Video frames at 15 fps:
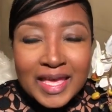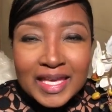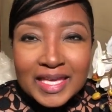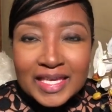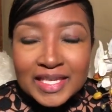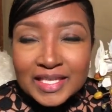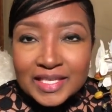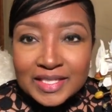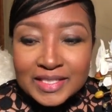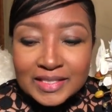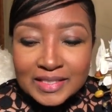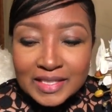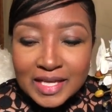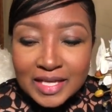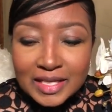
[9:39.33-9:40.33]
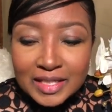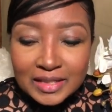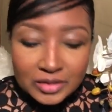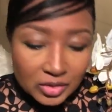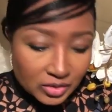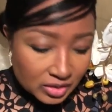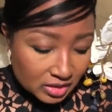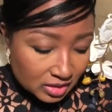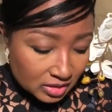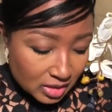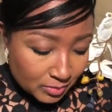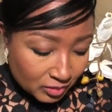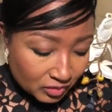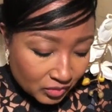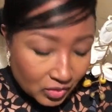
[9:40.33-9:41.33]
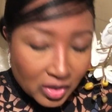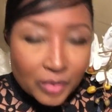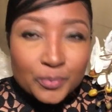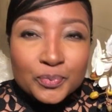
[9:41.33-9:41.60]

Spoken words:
is, no, this is number 4,